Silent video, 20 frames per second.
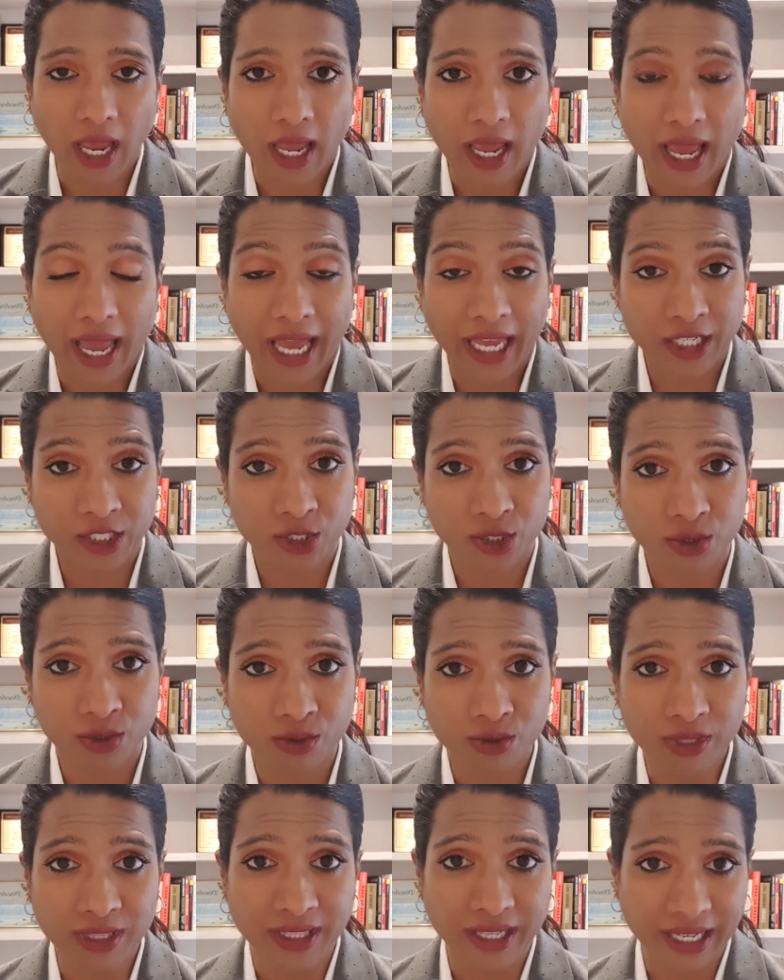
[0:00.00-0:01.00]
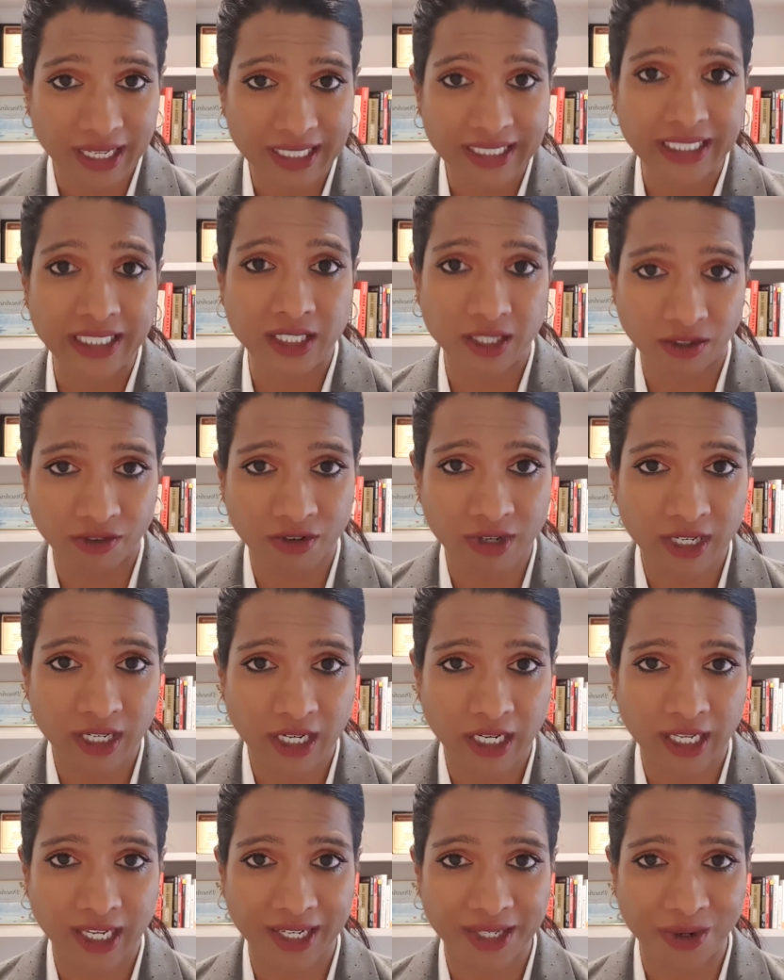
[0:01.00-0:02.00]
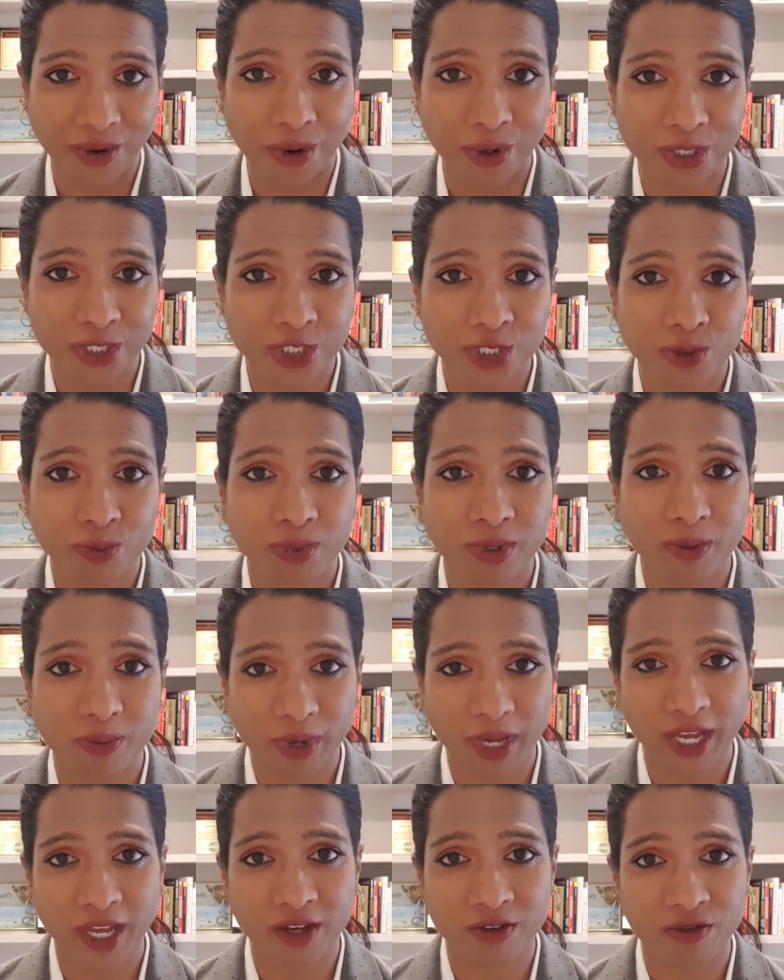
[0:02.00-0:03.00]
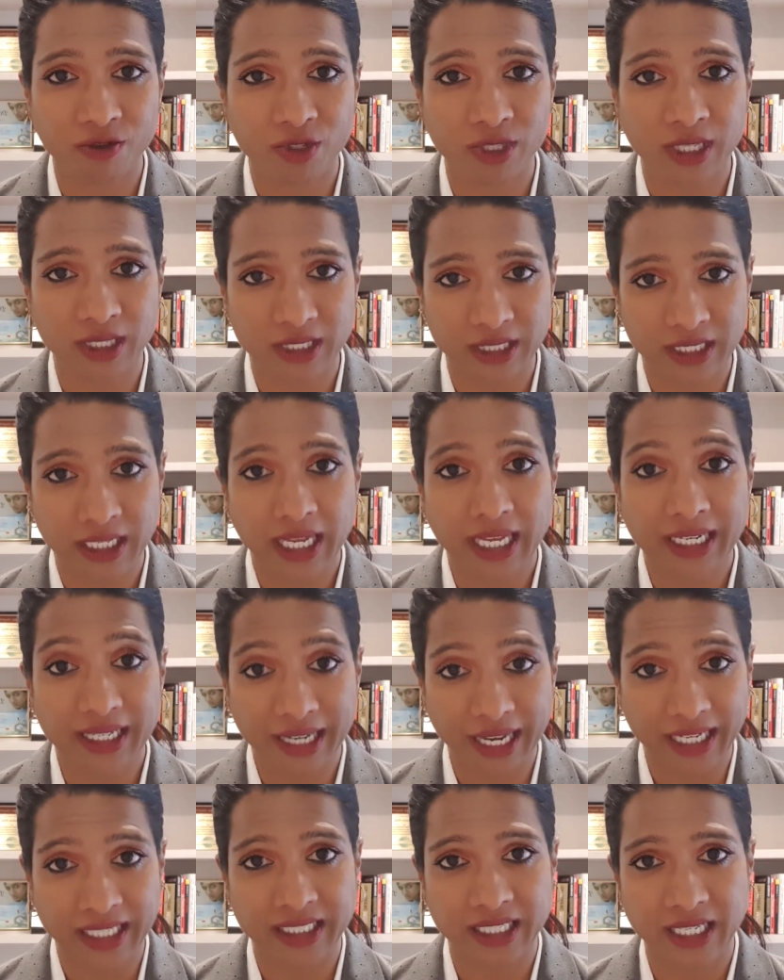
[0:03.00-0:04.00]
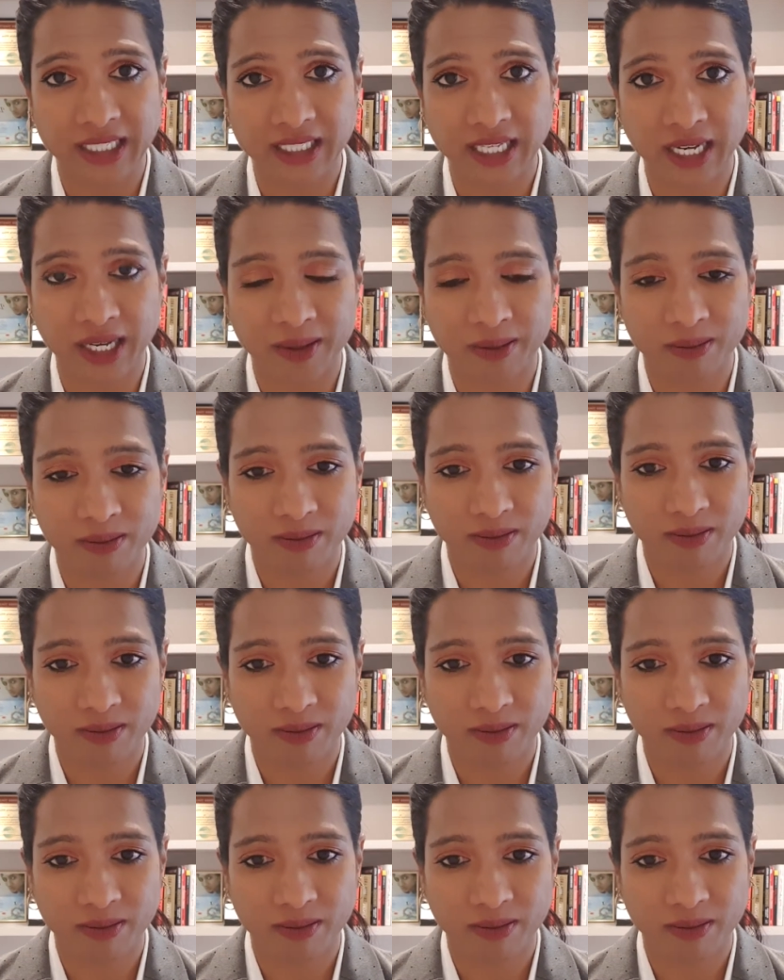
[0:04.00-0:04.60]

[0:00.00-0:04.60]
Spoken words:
and do things differently in order to prepare for this next exam.